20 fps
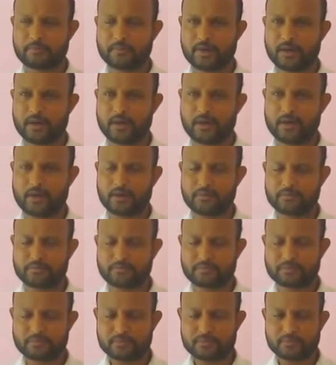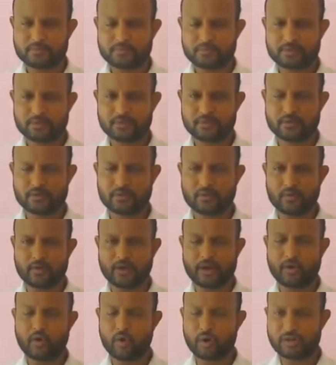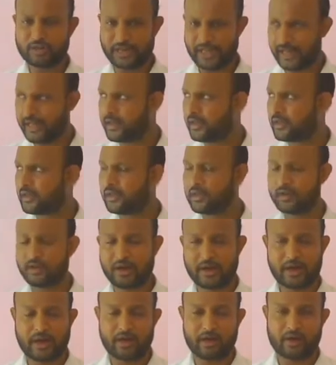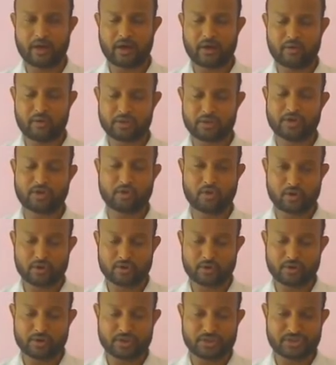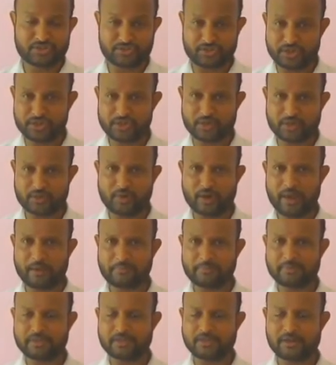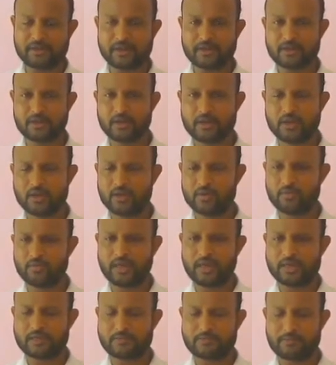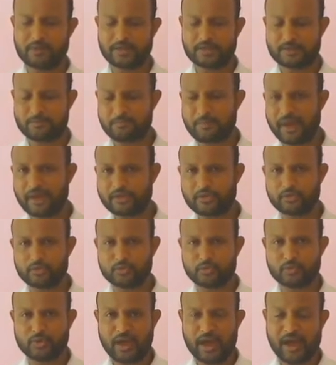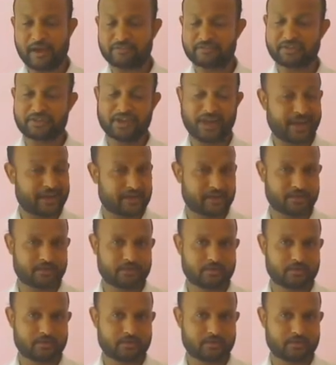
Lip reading: on a hot day on the road, on the street, what happens is that we expect to have shade